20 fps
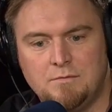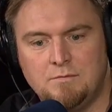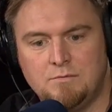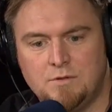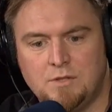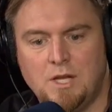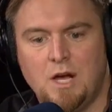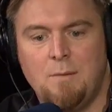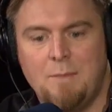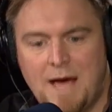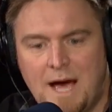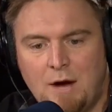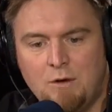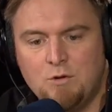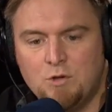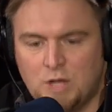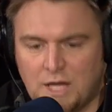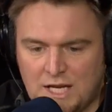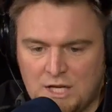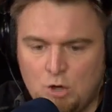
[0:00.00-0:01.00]
somehow,
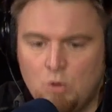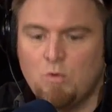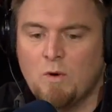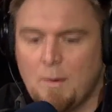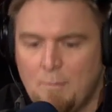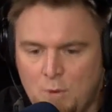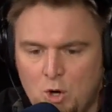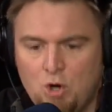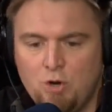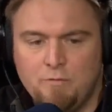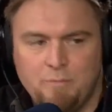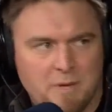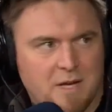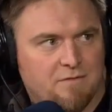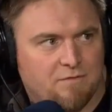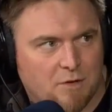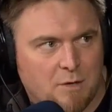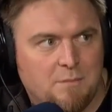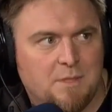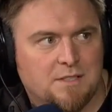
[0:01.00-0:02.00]
can you remove me
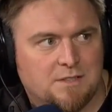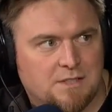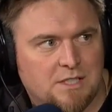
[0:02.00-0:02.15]
from this situation?